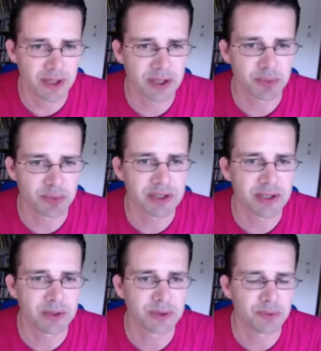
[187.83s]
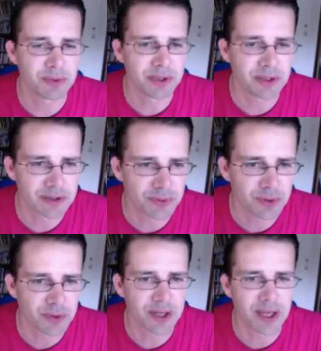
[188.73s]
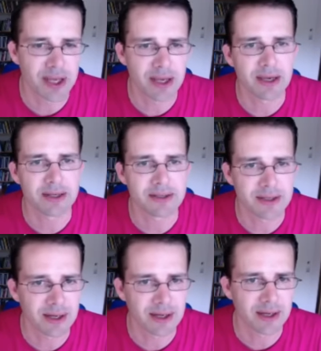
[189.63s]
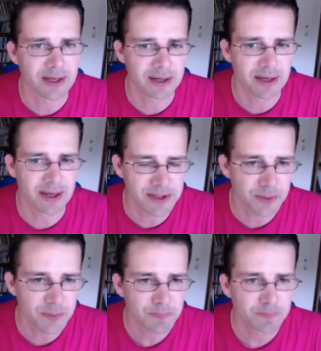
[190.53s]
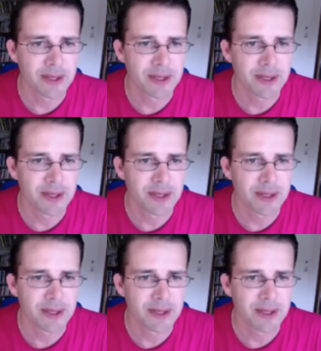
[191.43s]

especially also because the rook on a8 is attacking a2.